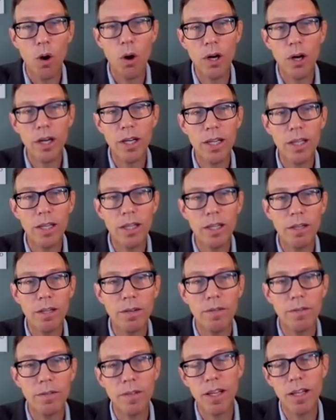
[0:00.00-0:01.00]

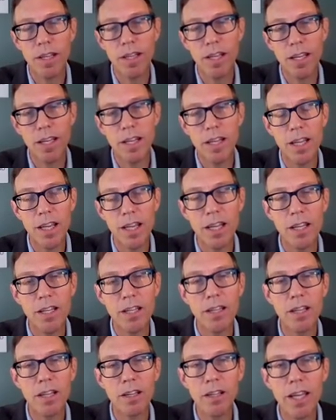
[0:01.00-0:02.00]
Oregon,
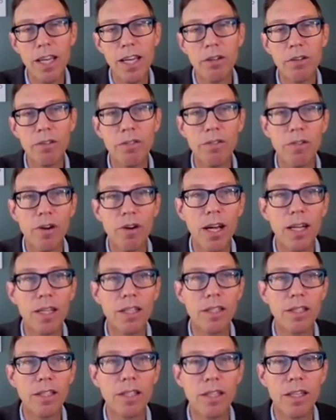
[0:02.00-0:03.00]
in the legal
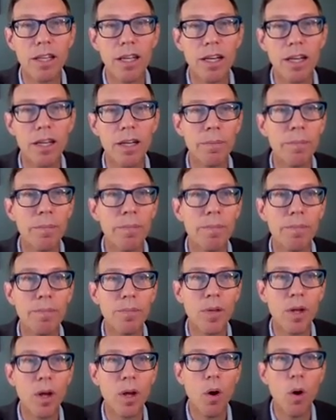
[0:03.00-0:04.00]
front,
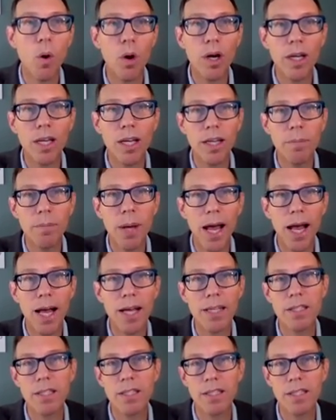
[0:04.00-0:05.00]
Oregon
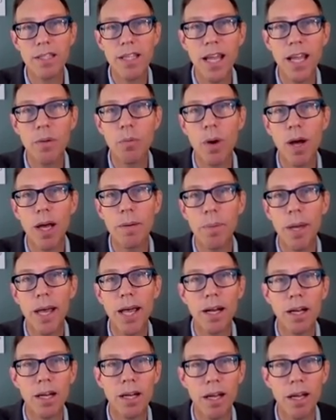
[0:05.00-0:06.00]
passed a statewide
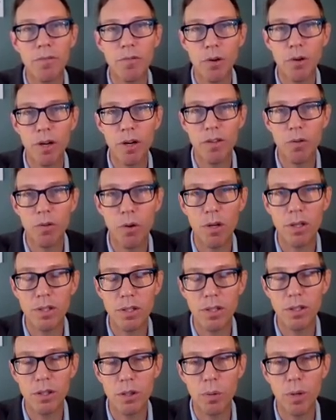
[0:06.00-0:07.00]
ban on
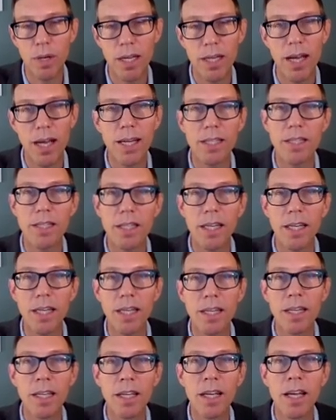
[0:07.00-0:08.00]
M44s in
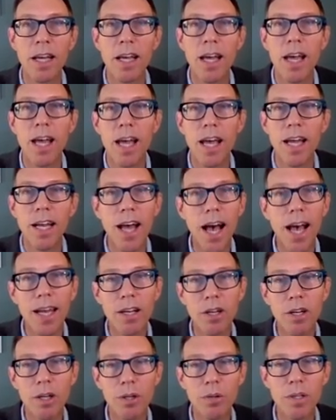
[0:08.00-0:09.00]
2019, and
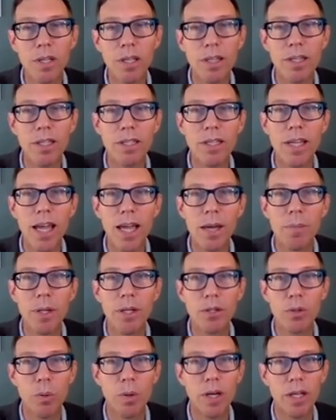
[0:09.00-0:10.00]
Idaho did the same
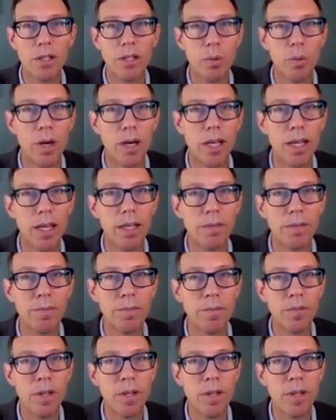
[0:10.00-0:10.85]
in 2020.